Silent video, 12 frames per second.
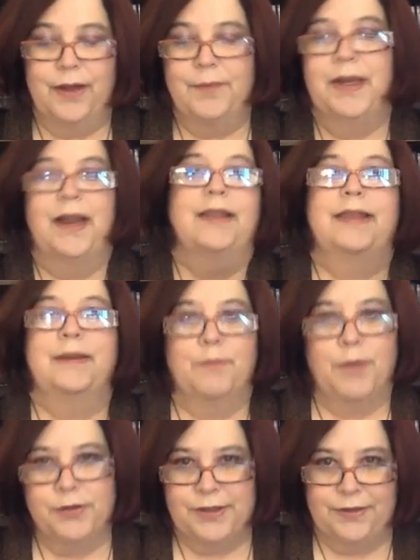I mean, I
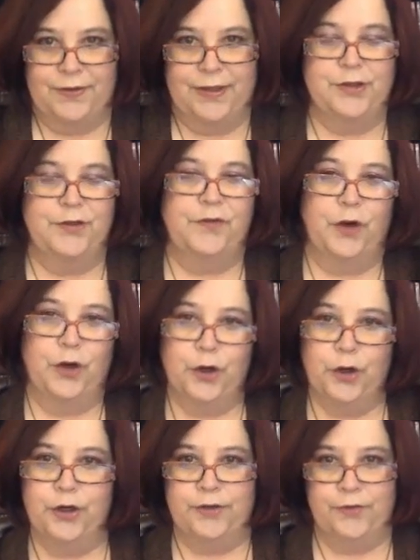think most of us who've
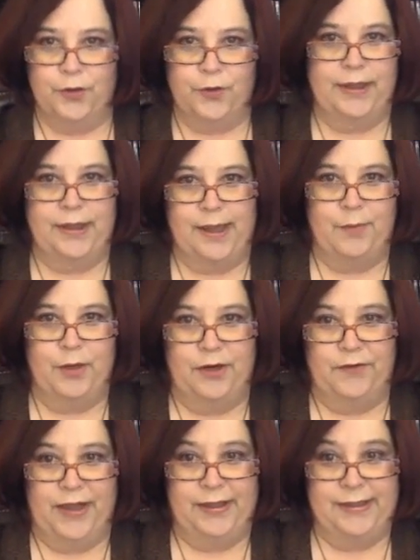heard of the Great
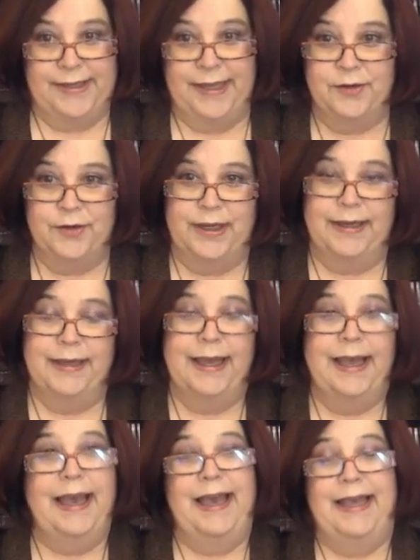Library of Alexandria
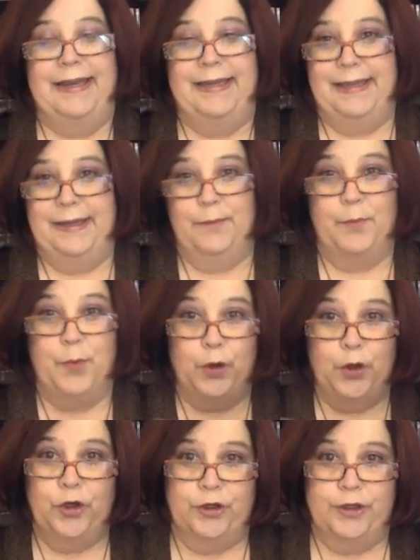and that it
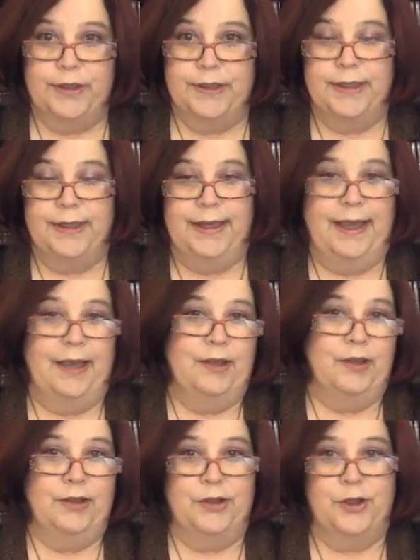burned
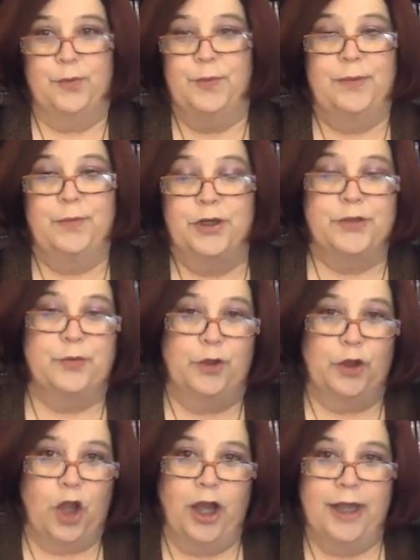and so many books
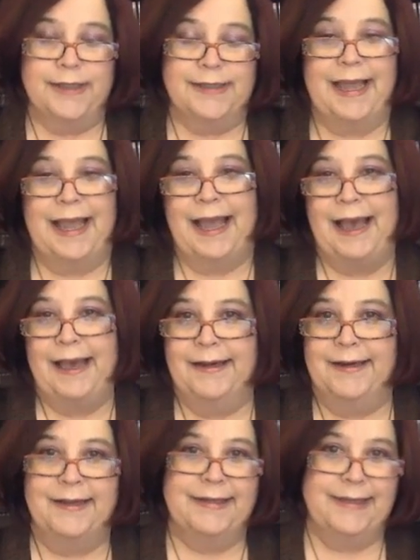were lost
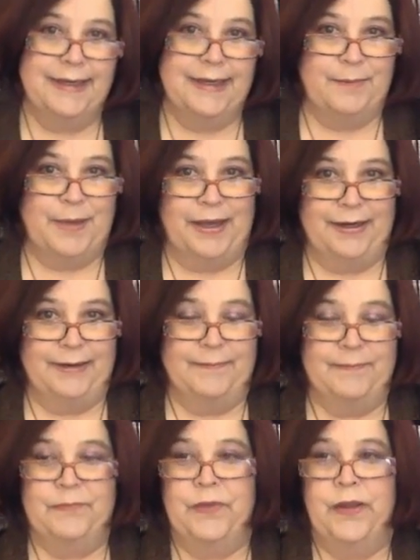had an idea about it.
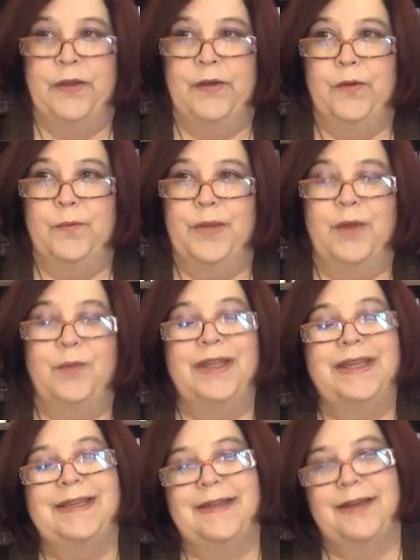But I
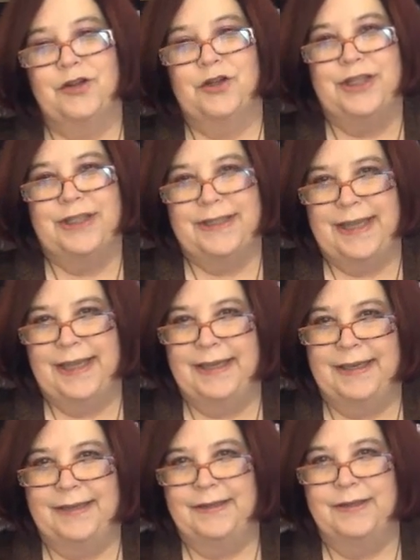really didn't
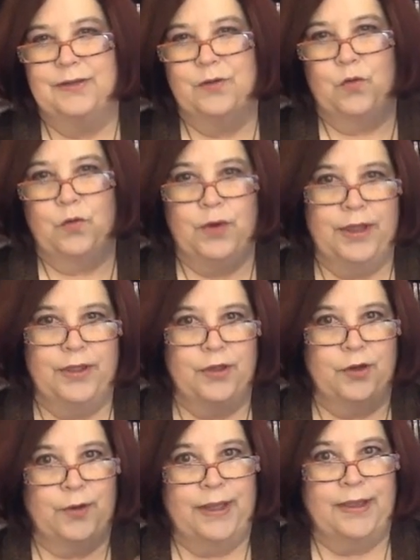understand what
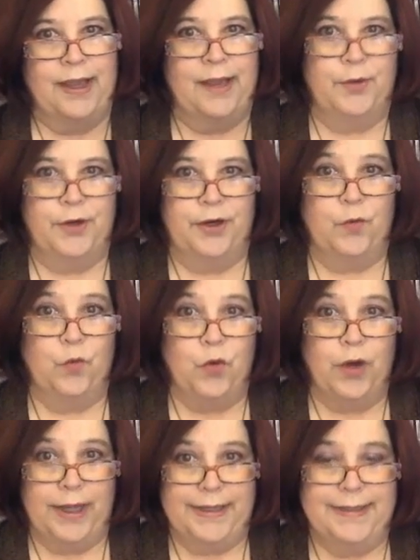the Great Library
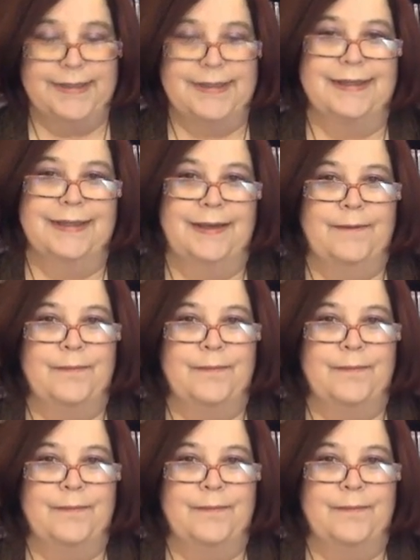was.